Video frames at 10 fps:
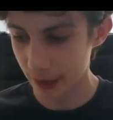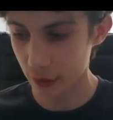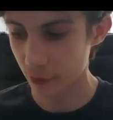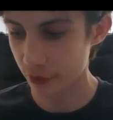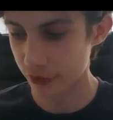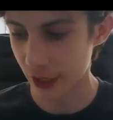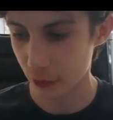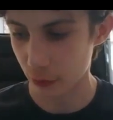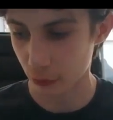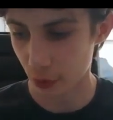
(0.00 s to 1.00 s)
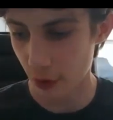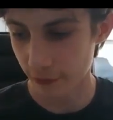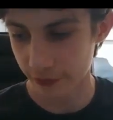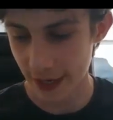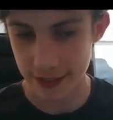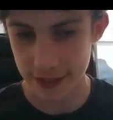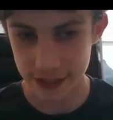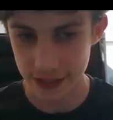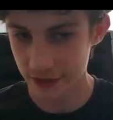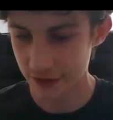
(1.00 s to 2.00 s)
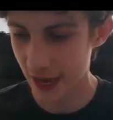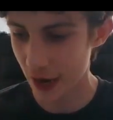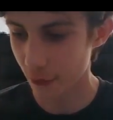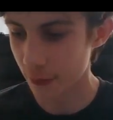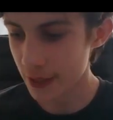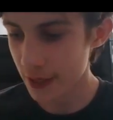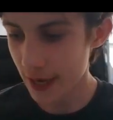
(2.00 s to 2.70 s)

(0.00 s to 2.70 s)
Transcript: back on the channel. Grant Dennis, he's now